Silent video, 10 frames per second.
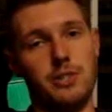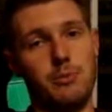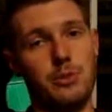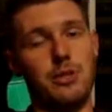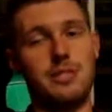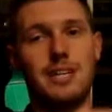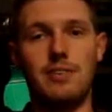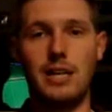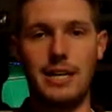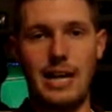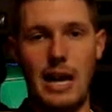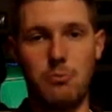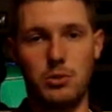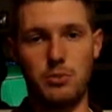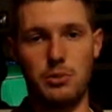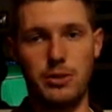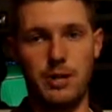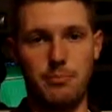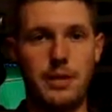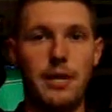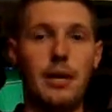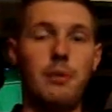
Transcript: someone who doesn't have a lot of capital to put up